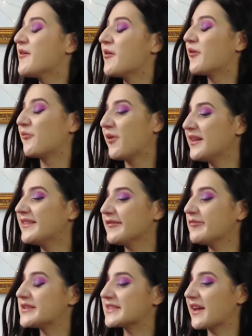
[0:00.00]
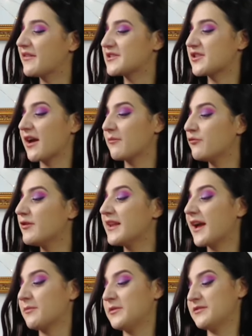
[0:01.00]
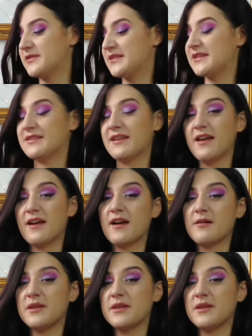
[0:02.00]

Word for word: Well done, Ms. Kavaja. I'm really happy to see it there. I mean,